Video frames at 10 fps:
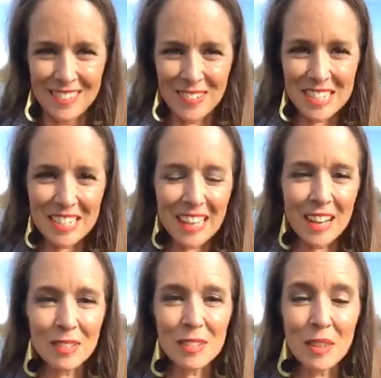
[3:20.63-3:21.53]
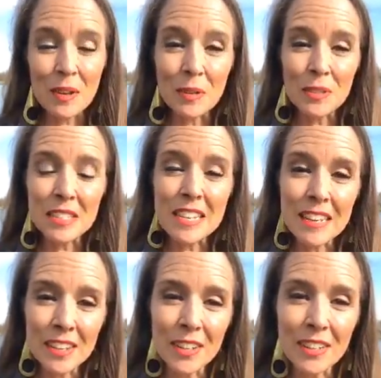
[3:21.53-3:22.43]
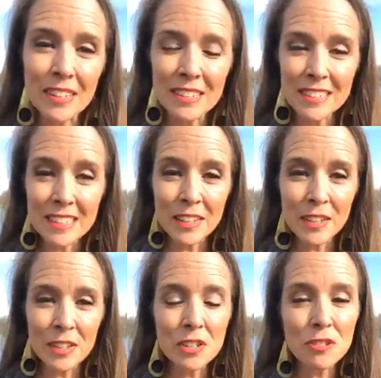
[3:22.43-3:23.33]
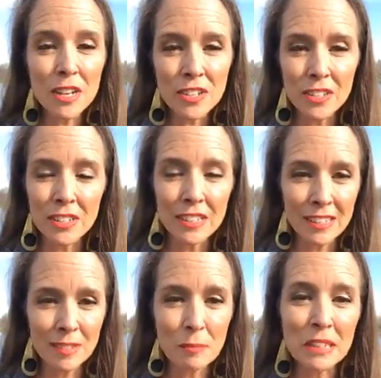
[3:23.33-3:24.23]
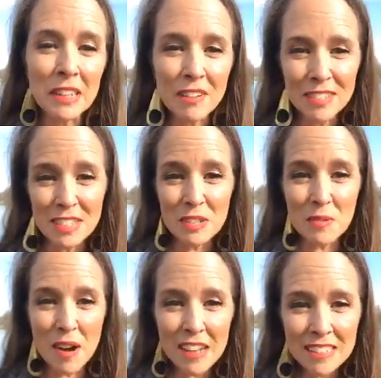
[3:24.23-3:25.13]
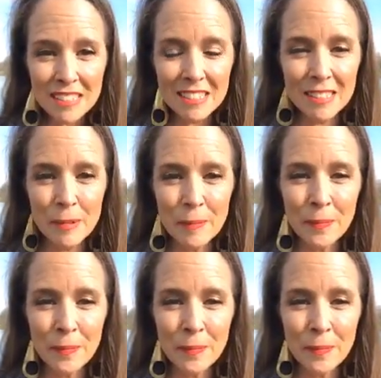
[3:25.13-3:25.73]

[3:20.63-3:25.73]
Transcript: reaching out to those near, dear, treasured, beloved to us,